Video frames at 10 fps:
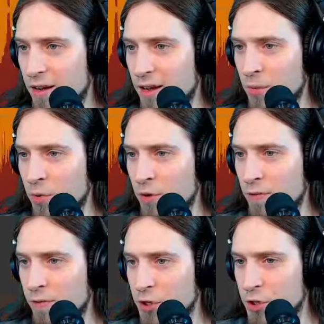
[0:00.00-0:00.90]
I wonder
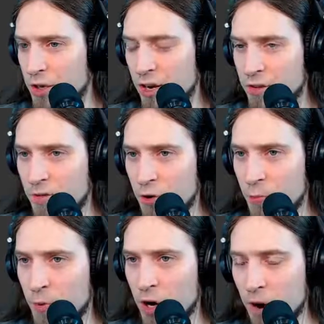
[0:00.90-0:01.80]
if I should edit the third
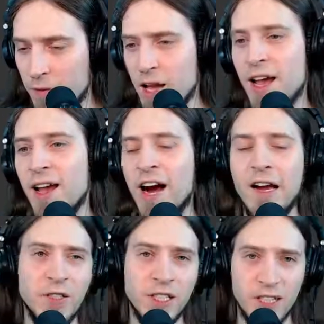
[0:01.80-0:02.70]
paragraph. I
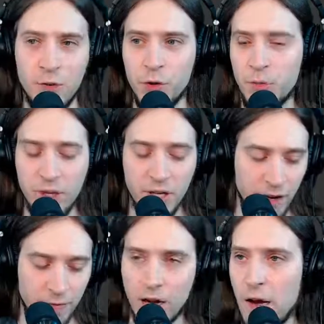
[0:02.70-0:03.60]
think that's going to be
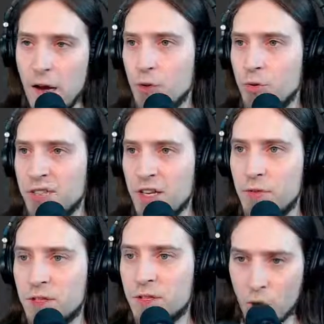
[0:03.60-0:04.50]
enough. I'm going to save
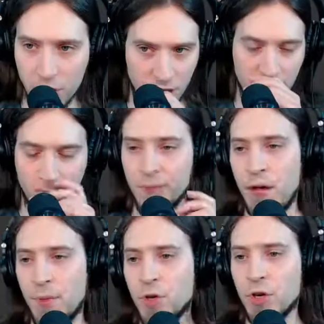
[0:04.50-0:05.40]
this project.
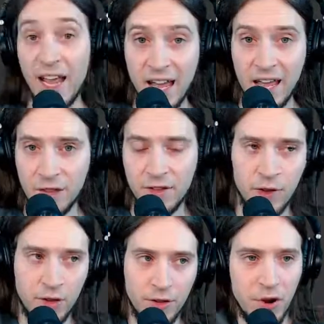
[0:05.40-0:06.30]
I'm not going to edit
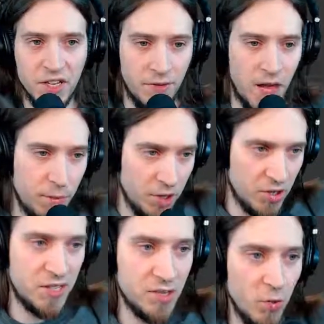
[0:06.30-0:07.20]
the rest of that
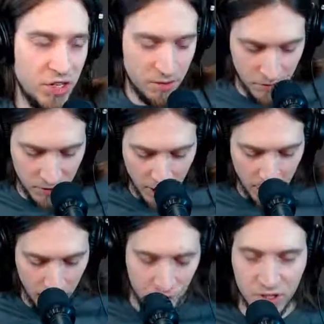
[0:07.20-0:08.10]
because it's a waste of time.
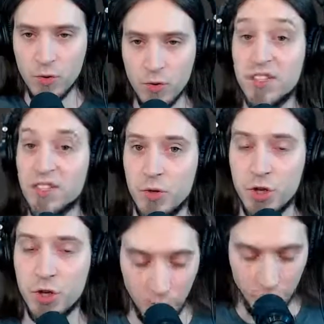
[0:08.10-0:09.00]
I'm just doing this to
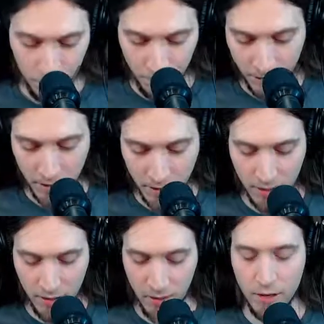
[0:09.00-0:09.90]
show you
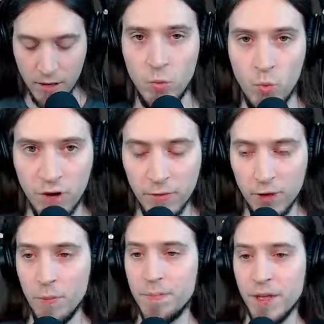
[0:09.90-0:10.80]
the
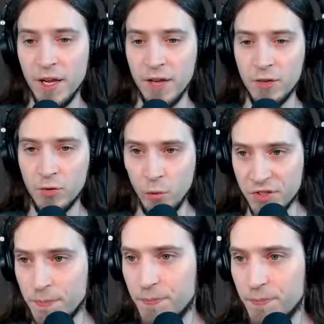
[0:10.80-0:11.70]
workflow and the
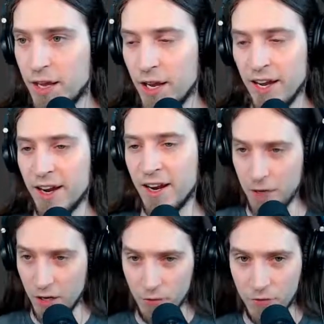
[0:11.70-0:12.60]
tools. And I
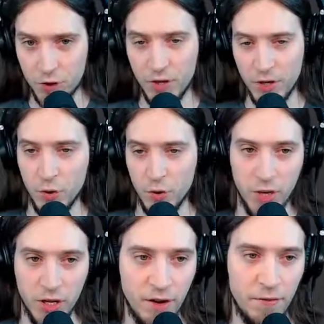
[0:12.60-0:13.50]
think I've shown you
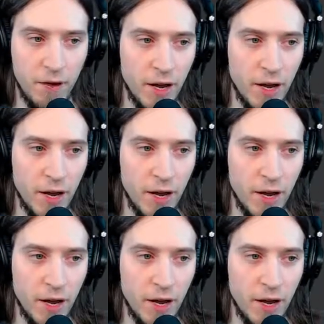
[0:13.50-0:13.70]
enough.